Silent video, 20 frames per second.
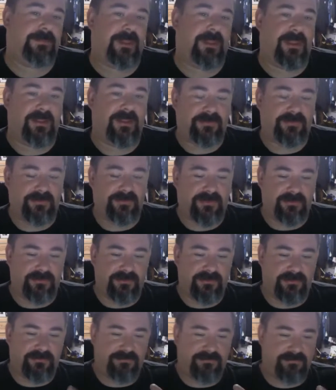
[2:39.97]
And there's 2
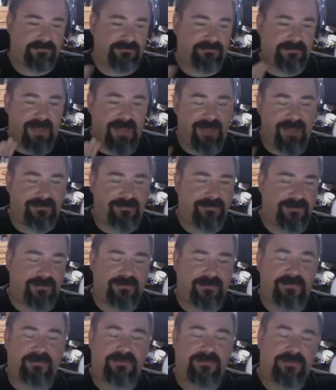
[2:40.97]

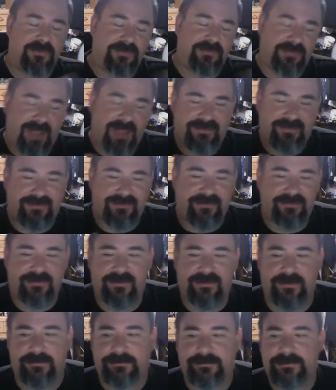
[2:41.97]
sides to
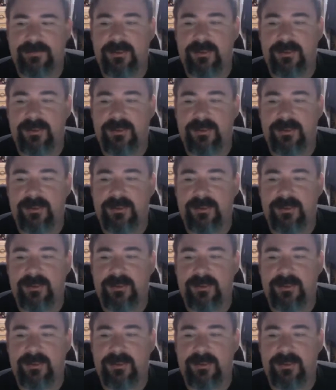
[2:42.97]
consider.